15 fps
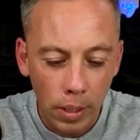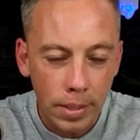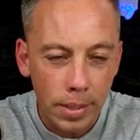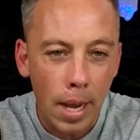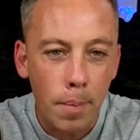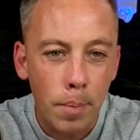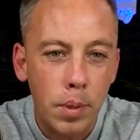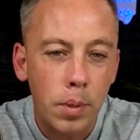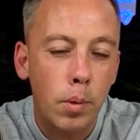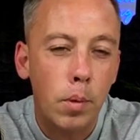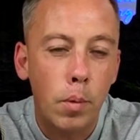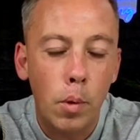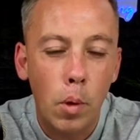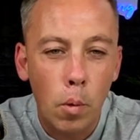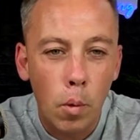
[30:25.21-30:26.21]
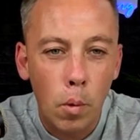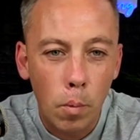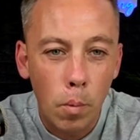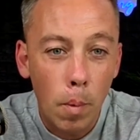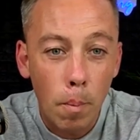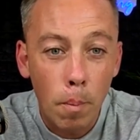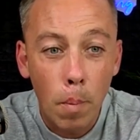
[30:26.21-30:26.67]
adapt
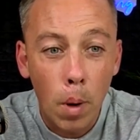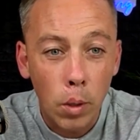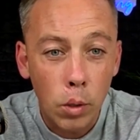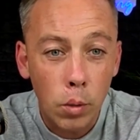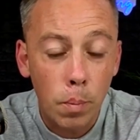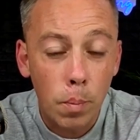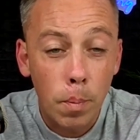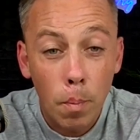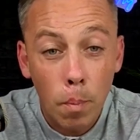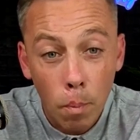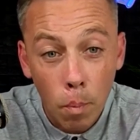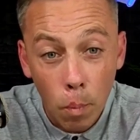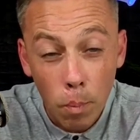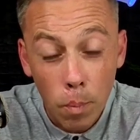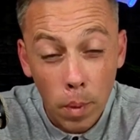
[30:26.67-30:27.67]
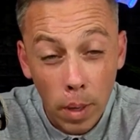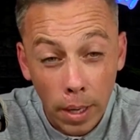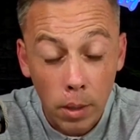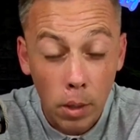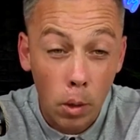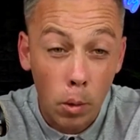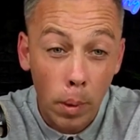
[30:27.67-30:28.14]
much like
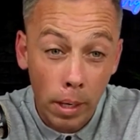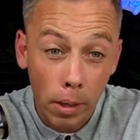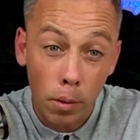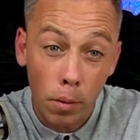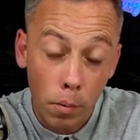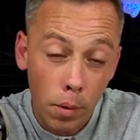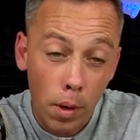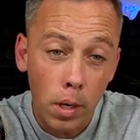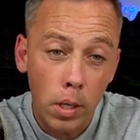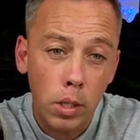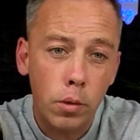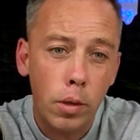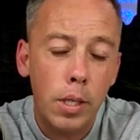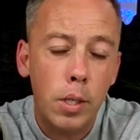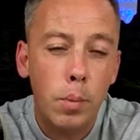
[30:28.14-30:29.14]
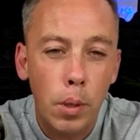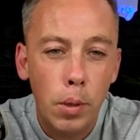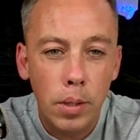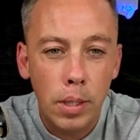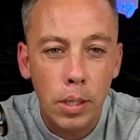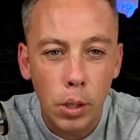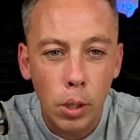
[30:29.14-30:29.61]
quicker and faster, I
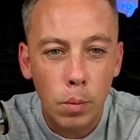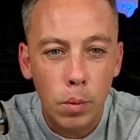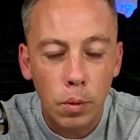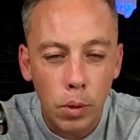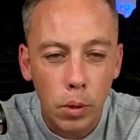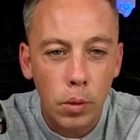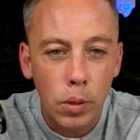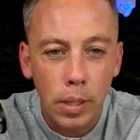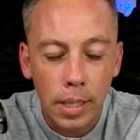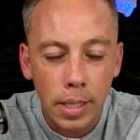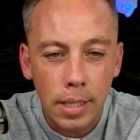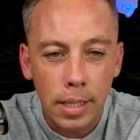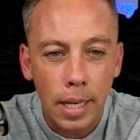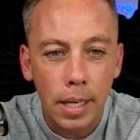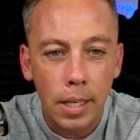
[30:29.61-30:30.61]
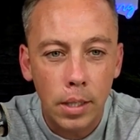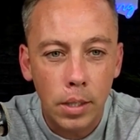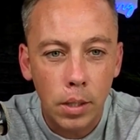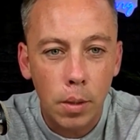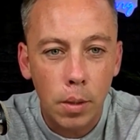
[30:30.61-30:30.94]
suppose, in terms of using this data to